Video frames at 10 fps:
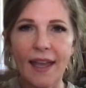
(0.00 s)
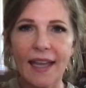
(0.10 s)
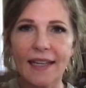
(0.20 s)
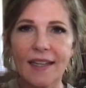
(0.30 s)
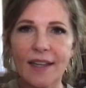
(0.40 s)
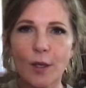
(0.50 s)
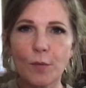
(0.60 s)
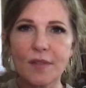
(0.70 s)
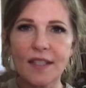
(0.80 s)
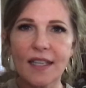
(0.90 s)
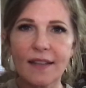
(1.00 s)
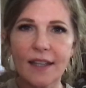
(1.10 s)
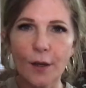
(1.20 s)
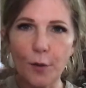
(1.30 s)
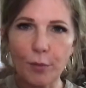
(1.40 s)
And it helps
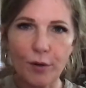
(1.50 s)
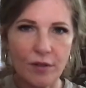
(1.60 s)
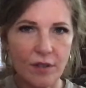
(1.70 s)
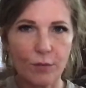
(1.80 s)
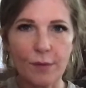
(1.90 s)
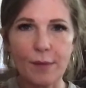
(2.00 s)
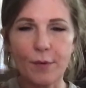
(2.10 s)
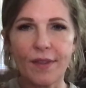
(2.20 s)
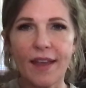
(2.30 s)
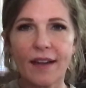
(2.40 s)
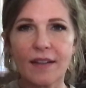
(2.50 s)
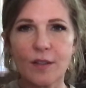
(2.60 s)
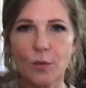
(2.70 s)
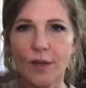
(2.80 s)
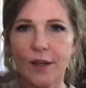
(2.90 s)
the other person remember that
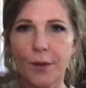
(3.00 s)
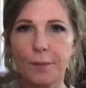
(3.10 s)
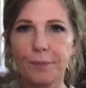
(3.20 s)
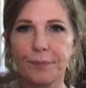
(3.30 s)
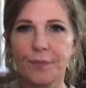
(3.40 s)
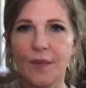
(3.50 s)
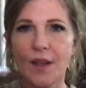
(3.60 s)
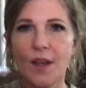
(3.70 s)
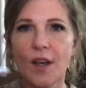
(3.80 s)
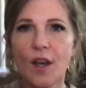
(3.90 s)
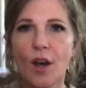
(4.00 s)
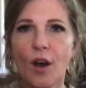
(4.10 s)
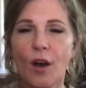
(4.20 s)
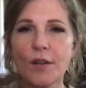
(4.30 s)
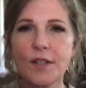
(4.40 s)
as well.
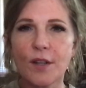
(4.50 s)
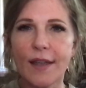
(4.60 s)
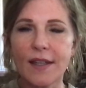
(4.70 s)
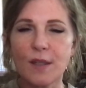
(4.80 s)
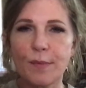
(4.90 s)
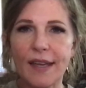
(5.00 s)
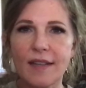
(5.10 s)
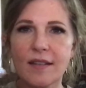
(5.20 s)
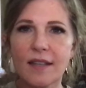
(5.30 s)
Also, that space